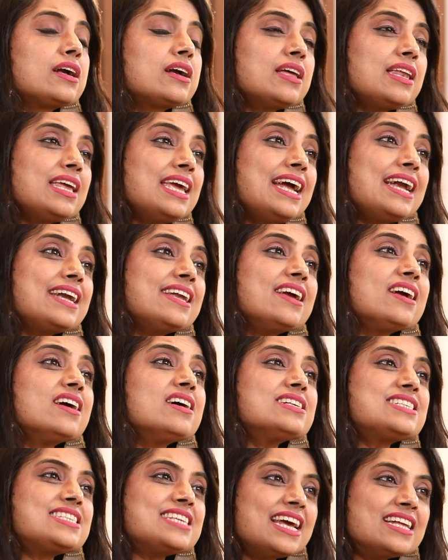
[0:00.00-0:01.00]
creating
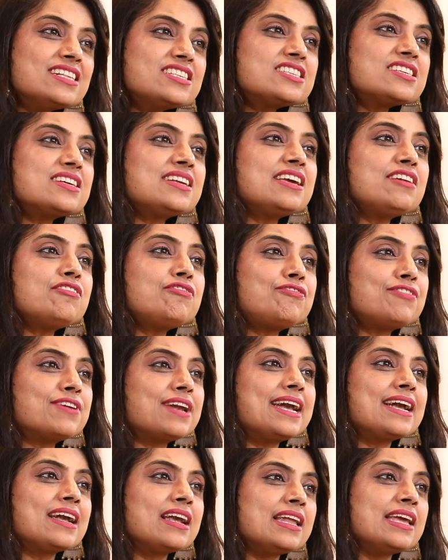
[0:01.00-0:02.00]
a sensory
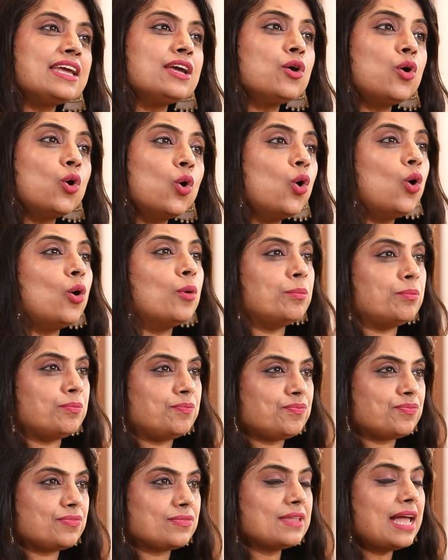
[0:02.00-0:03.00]
friendly home,
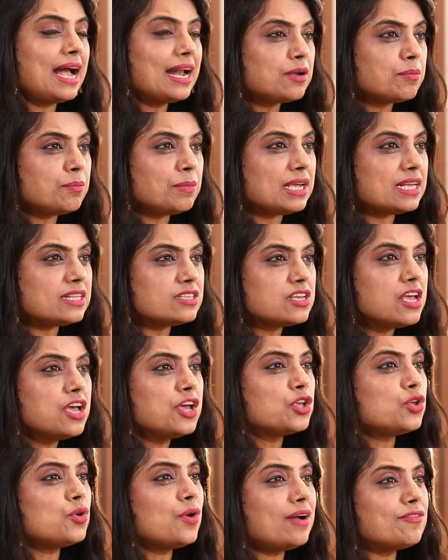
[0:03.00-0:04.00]
that means
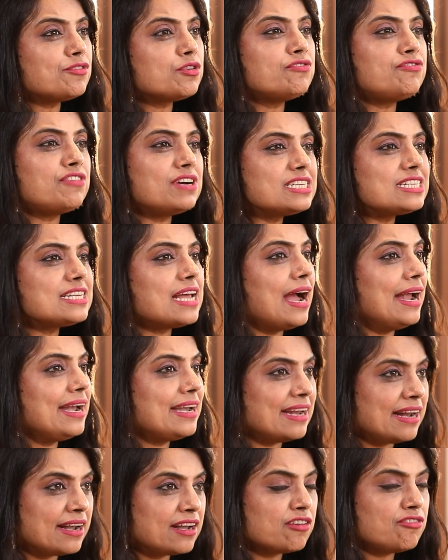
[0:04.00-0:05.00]
you have to first
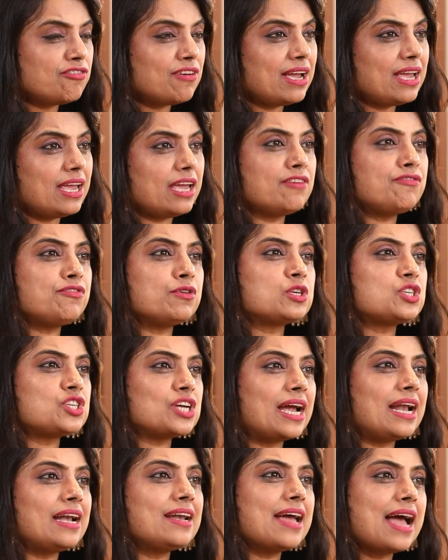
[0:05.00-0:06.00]
identify if your
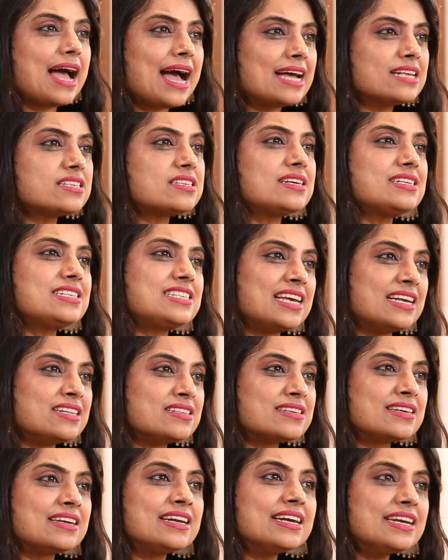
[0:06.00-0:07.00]
child has a
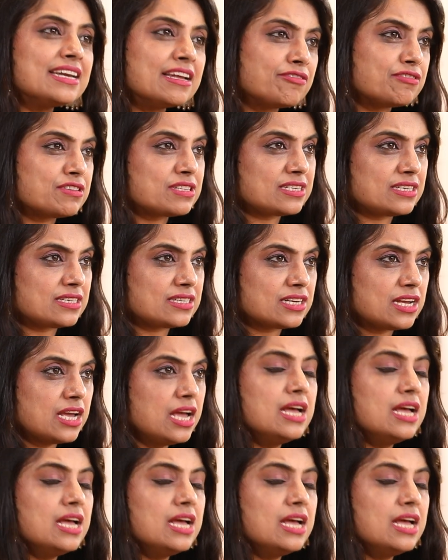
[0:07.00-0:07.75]
sensory deficit.